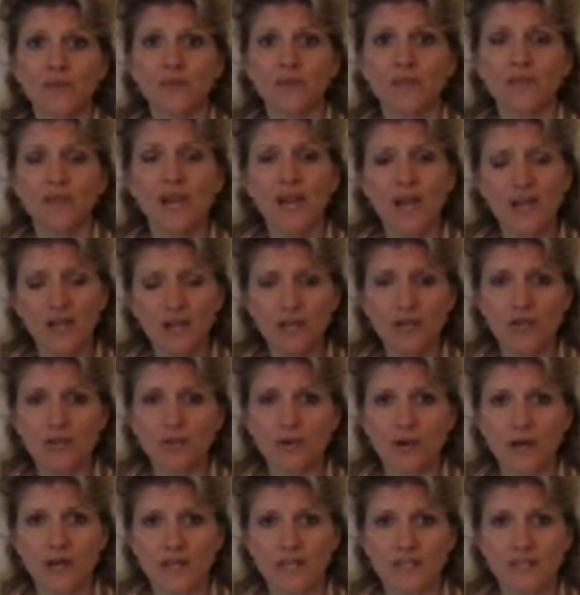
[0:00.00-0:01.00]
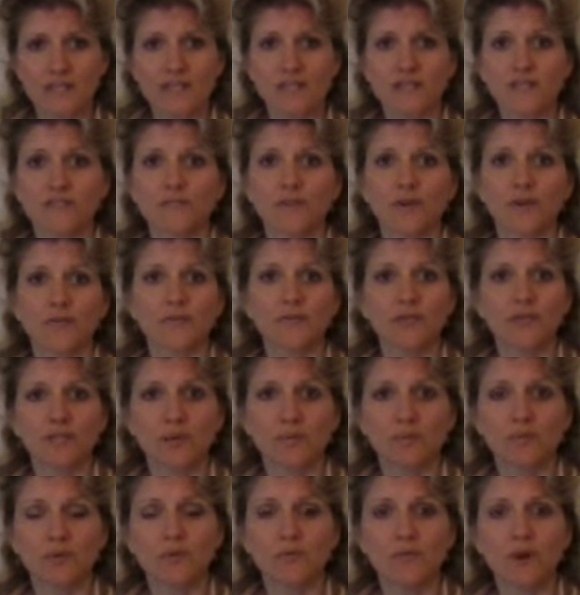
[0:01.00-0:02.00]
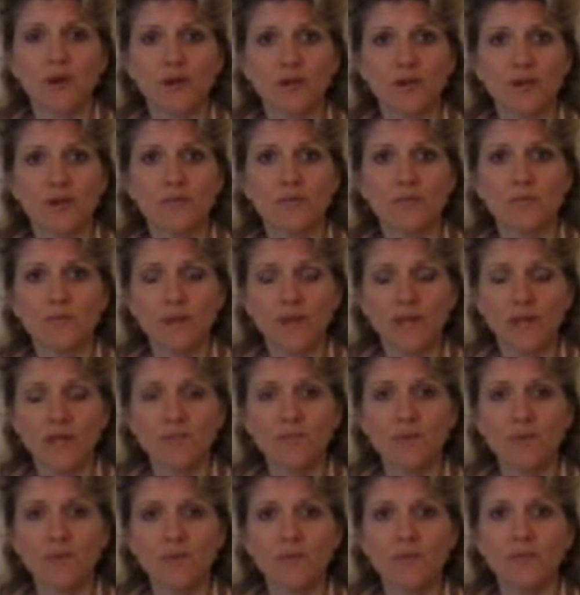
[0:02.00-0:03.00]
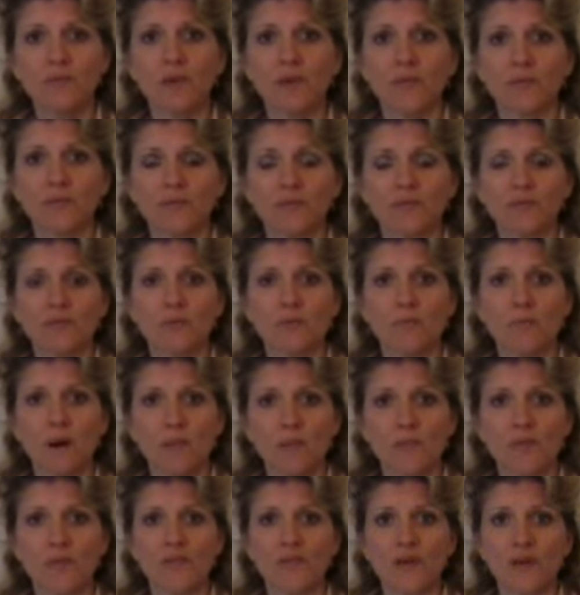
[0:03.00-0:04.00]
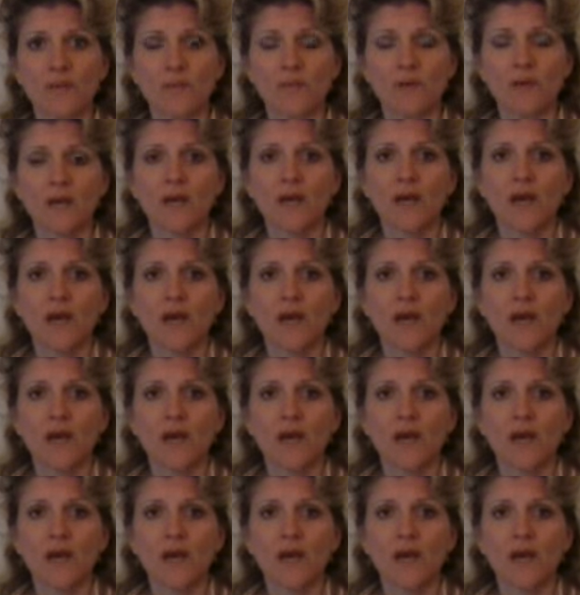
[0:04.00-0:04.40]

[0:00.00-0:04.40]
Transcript: categorize these verbs a little bit better and maybe be able to remember them